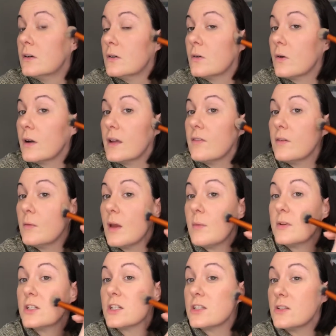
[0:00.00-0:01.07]
or even maybe
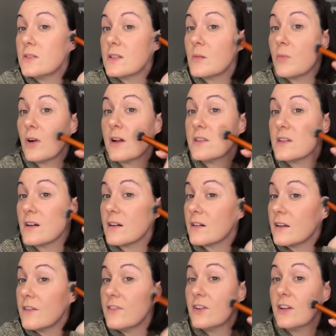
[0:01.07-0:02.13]
just using bronzer.
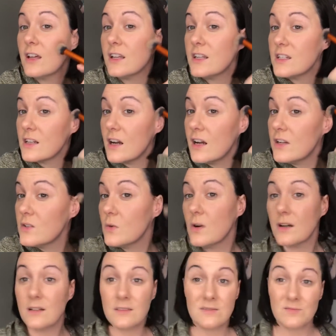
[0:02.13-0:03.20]
If you're not into
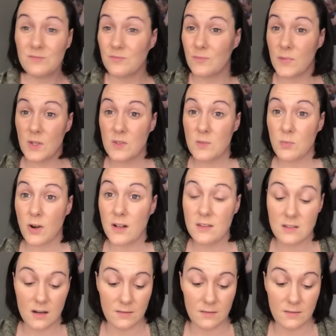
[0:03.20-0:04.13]
contour, use bronzer.